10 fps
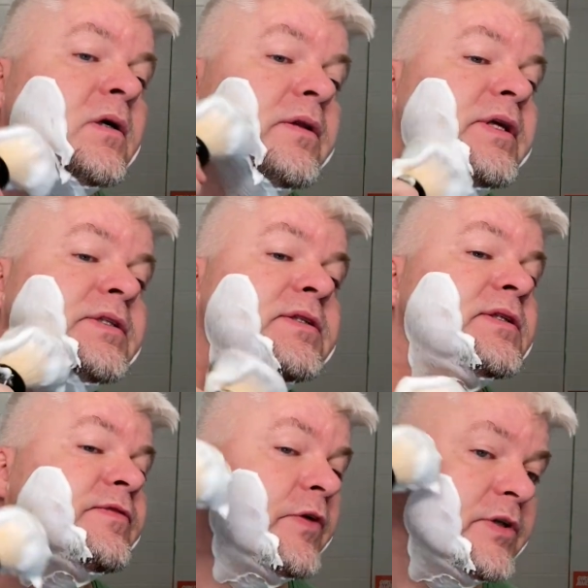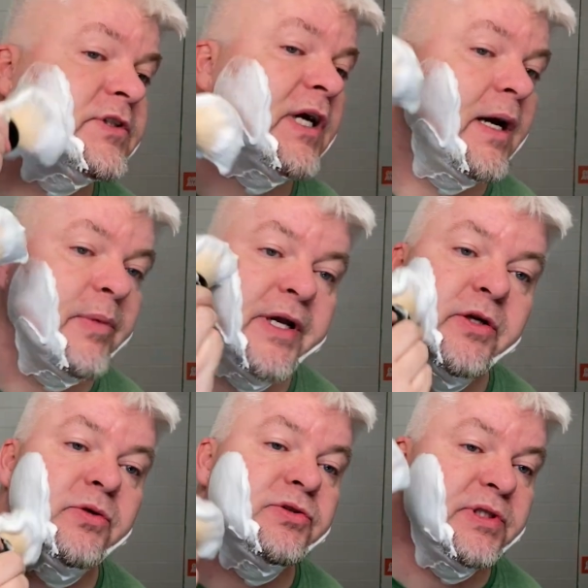This is the first time I
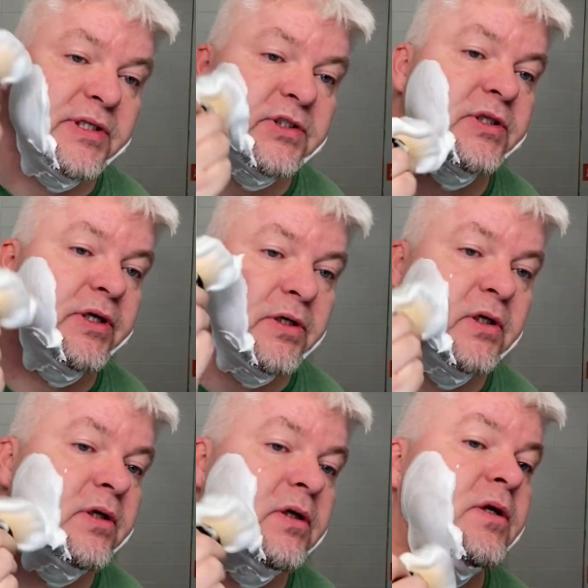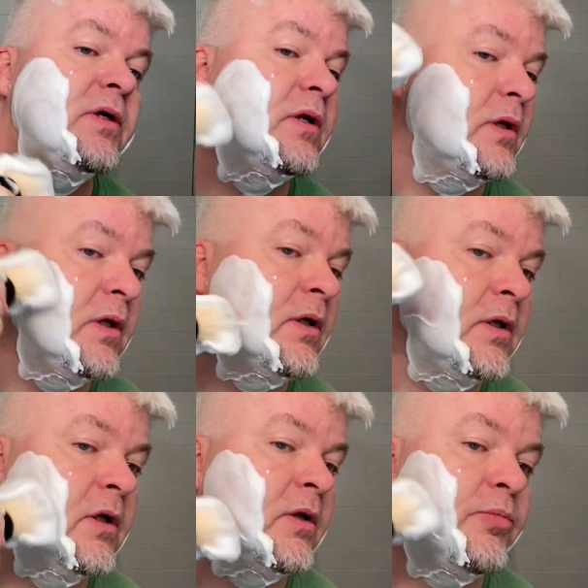use this
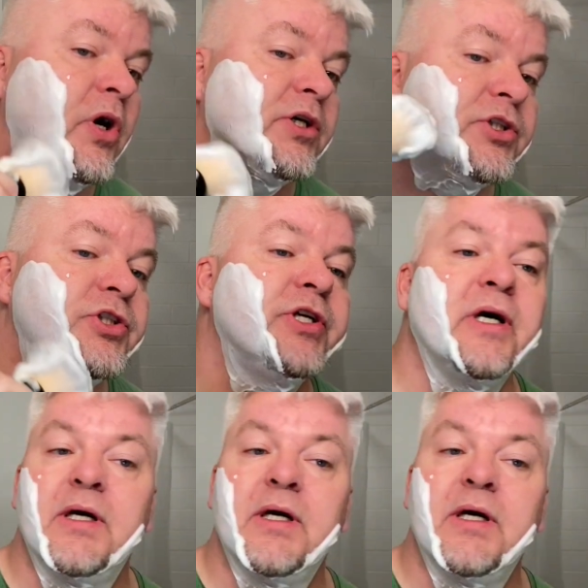brush.